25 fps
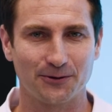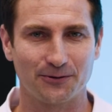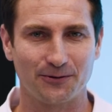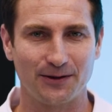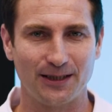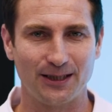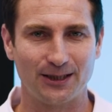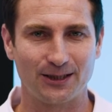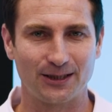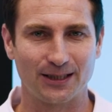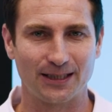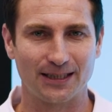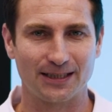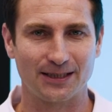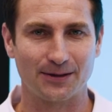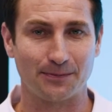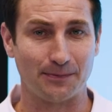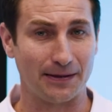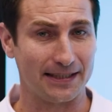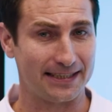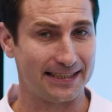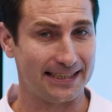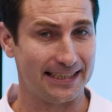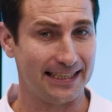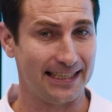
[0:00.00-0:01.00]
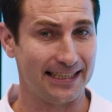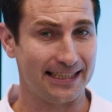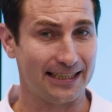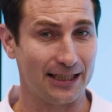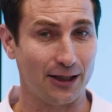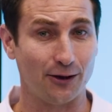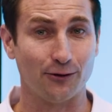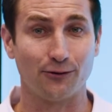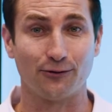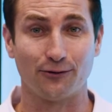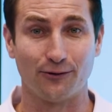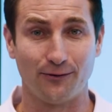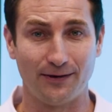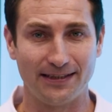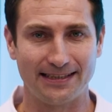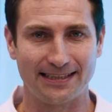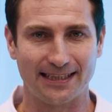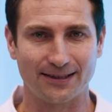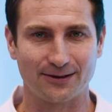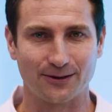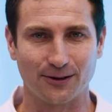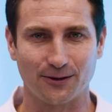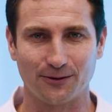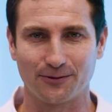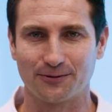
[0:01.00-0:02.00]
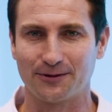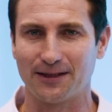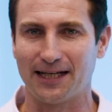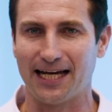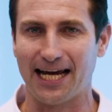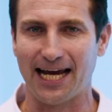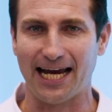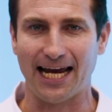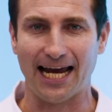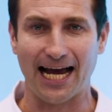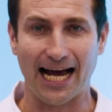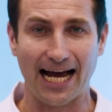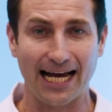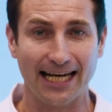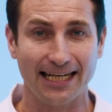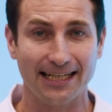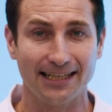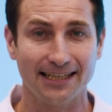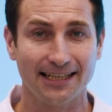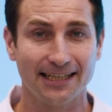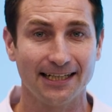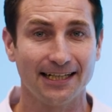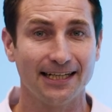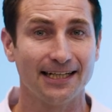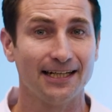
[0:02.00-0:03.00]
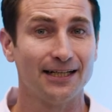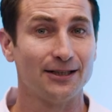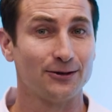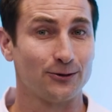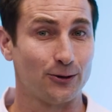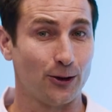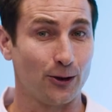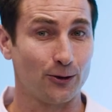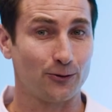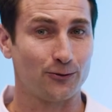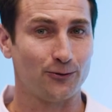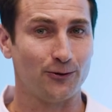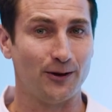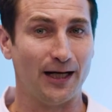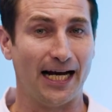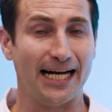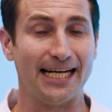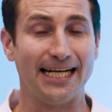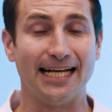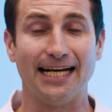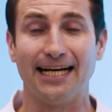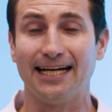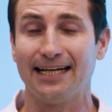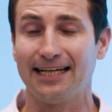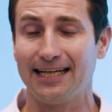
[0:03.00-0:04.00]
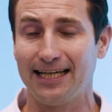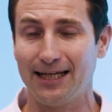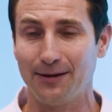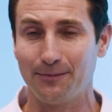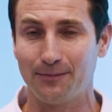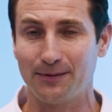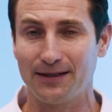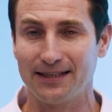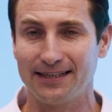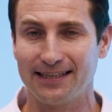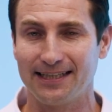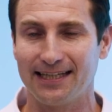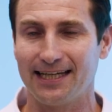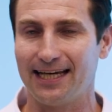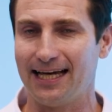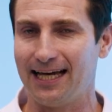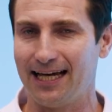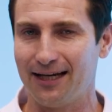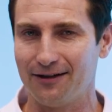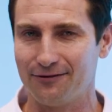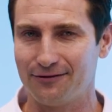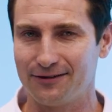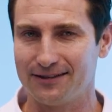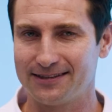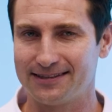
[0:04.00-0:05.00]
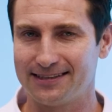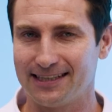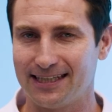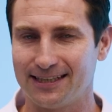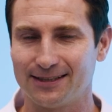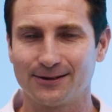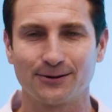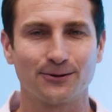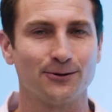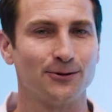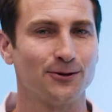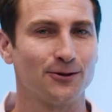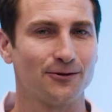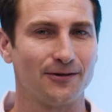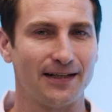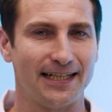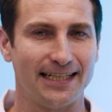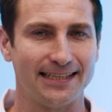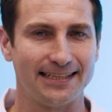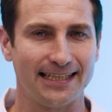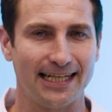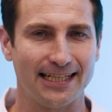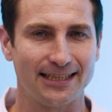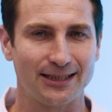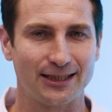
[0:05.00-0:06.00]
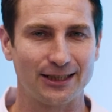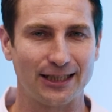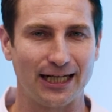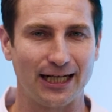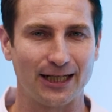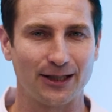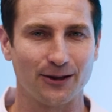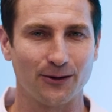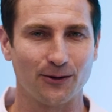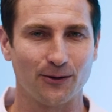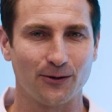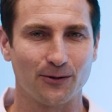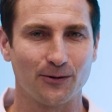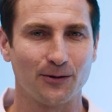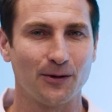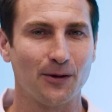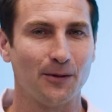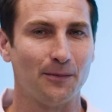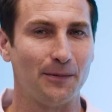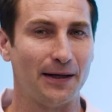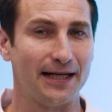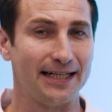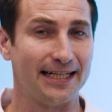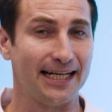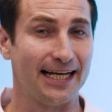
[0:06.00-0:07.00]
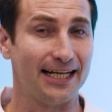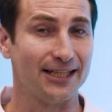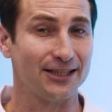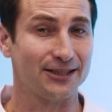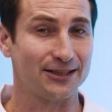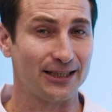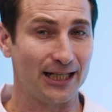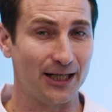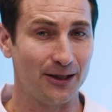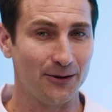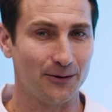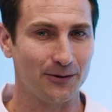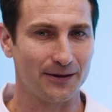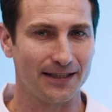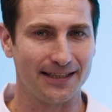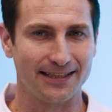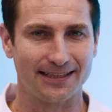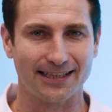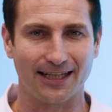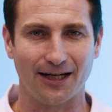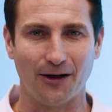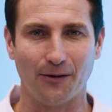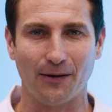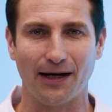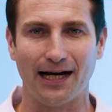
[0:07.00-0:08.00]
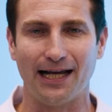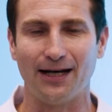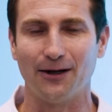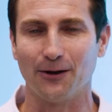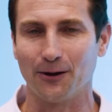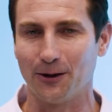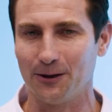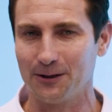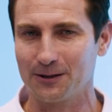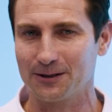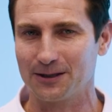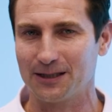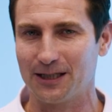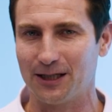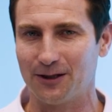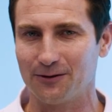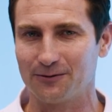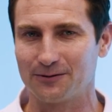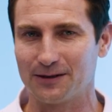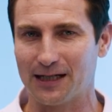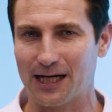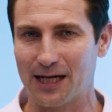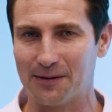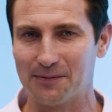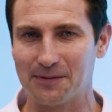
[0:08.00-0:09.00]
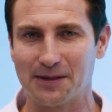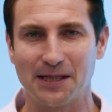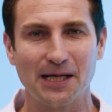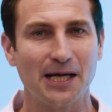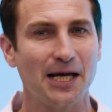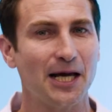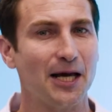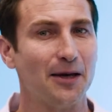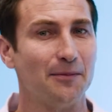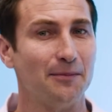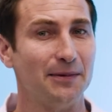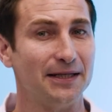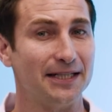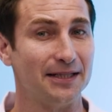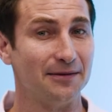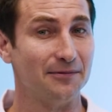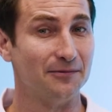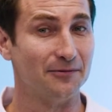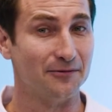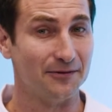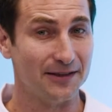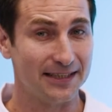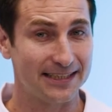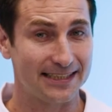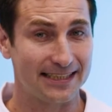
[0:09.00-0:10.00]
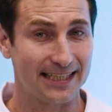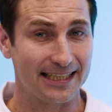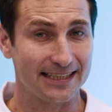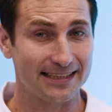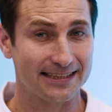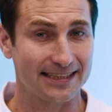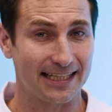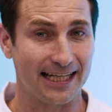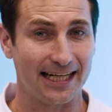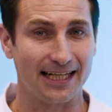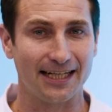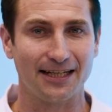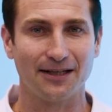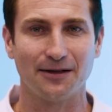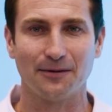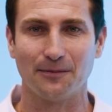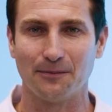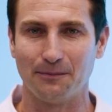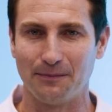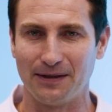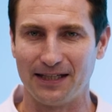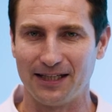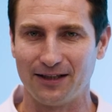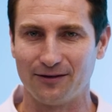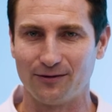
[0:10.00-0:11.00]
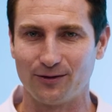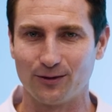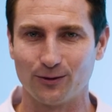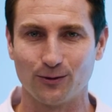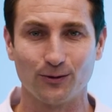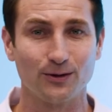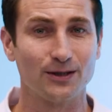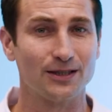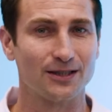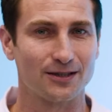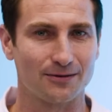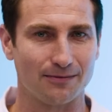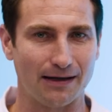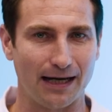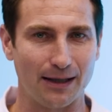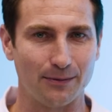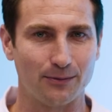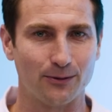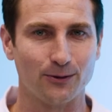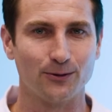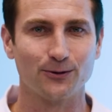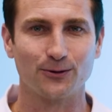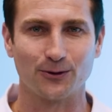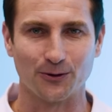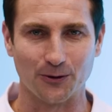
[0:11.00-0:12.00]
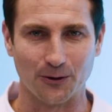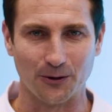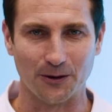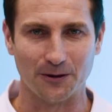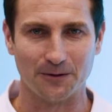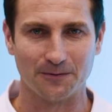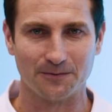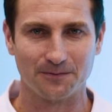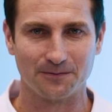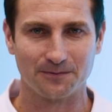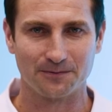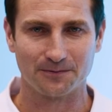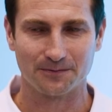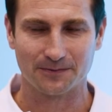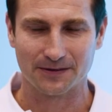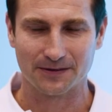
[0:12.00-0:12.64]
based on VistaSoft A I delivers a noticeable boost in terms of efficiency and quality when creating intraoral X-ray images with VistaScan Mini View two point oh. VistaScan Mini View two point oh.